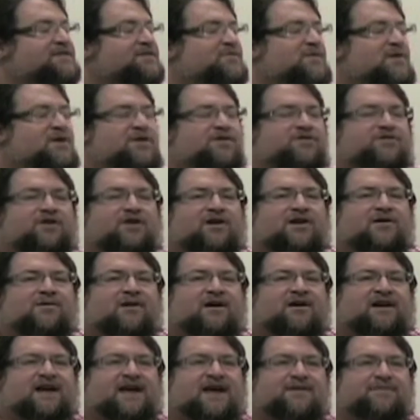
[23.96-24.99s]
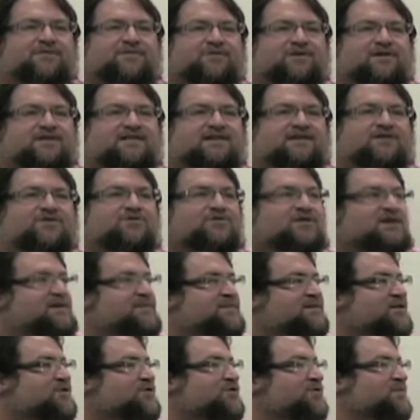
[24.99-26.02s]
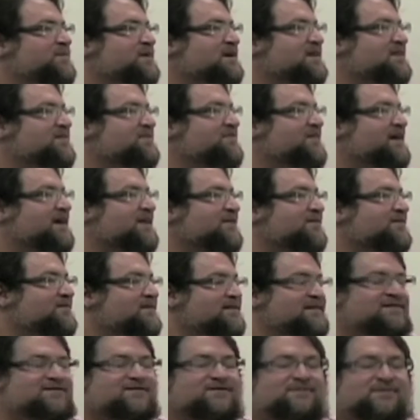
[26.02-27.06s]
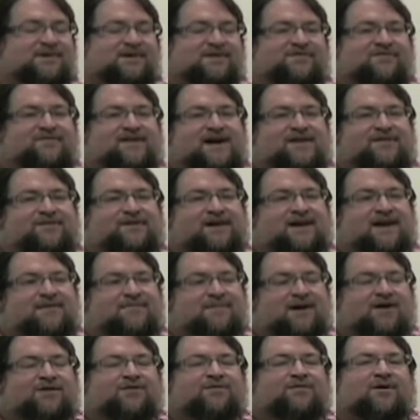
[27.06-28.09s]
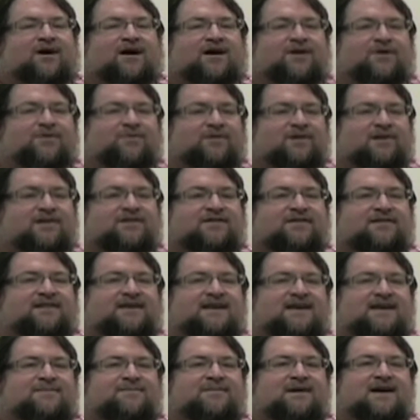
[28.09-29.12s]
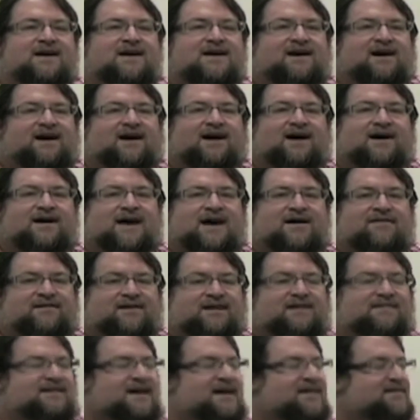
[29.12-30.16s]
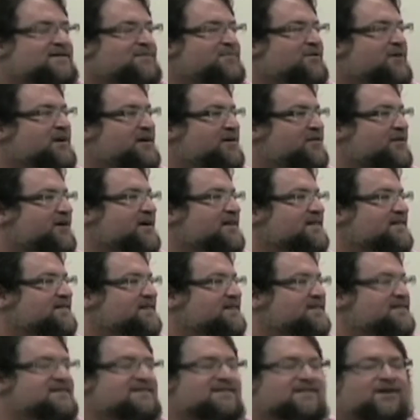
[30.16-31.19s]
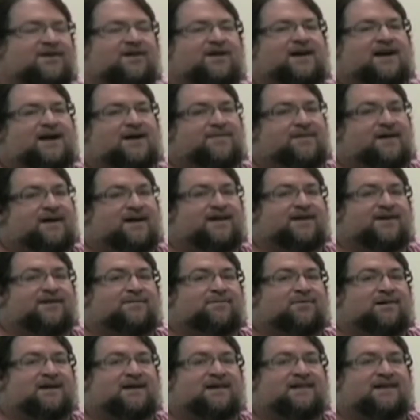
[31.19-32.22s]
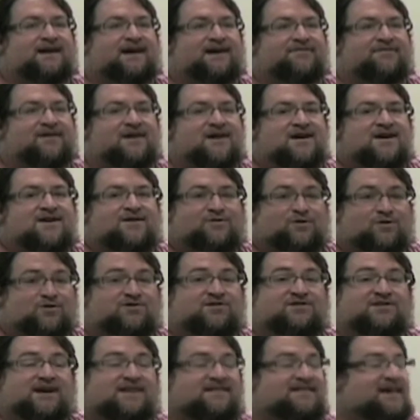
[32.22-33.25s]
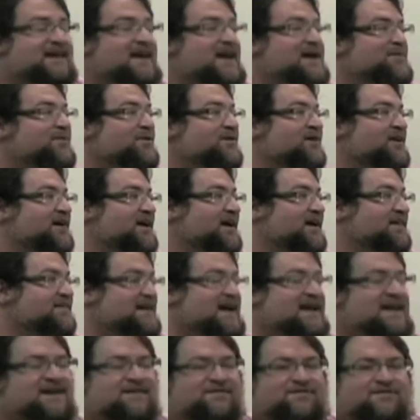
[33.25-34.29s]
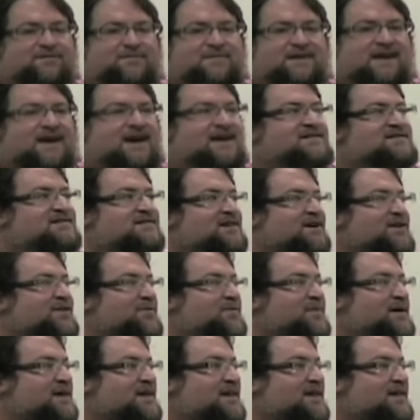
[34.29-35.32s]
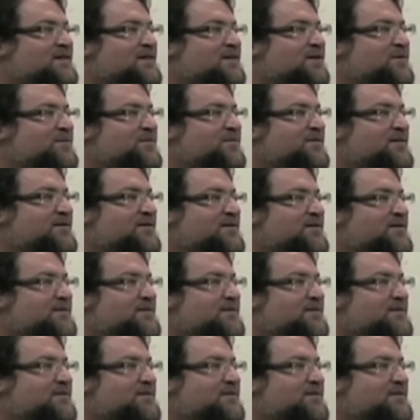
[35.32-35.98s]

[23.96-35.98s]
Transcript: is one of those early round games where you see two teams that could be in the final. This could be a final game. El Dorado, really good team, has had some really great seasons. They're going to come down here and play tough. Cruces has a game on their hands. I give them the edge, though, being in the home field.